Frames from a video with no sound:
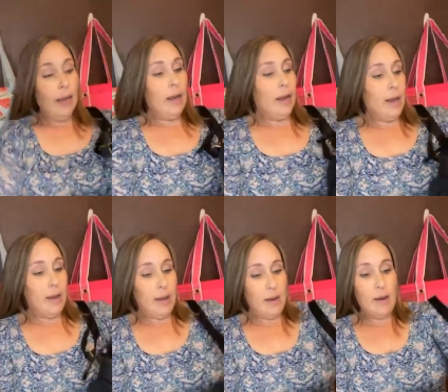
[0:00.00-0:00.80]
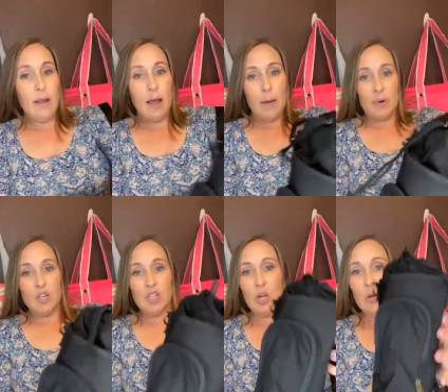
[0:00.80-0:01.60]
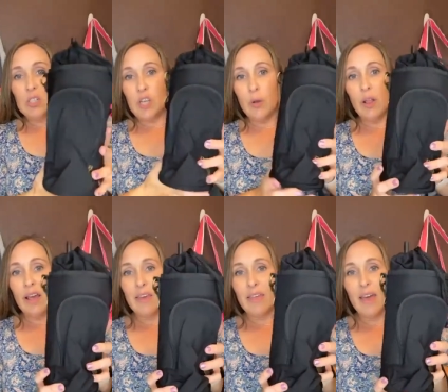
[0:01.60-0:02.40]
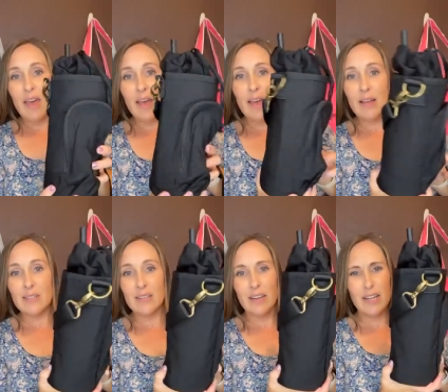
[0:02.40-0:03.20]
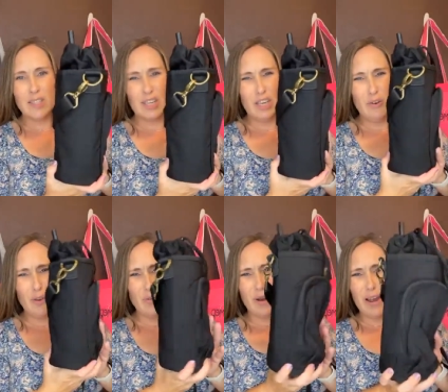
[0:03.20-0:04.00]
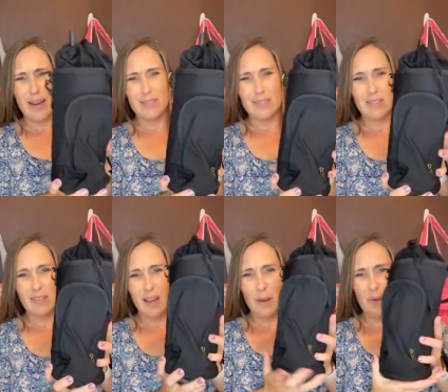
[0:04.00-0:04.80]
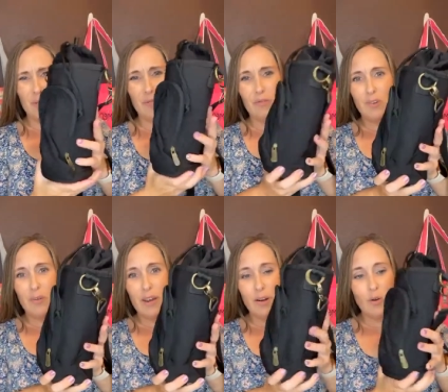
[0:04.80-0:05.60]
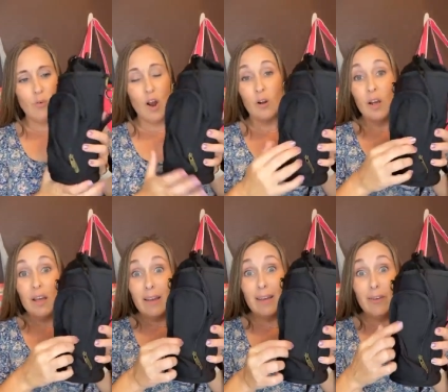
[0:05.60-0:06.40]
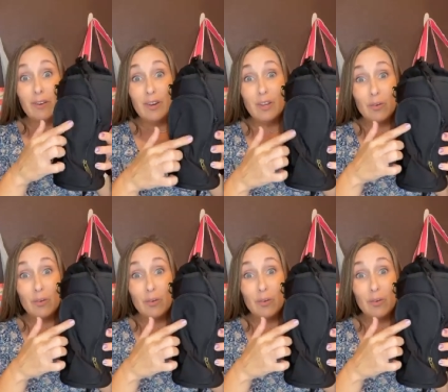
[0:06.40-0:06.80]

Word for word: And I'm gonna show it to you like that. It's cute, you guys. I mean, you can't go wrong even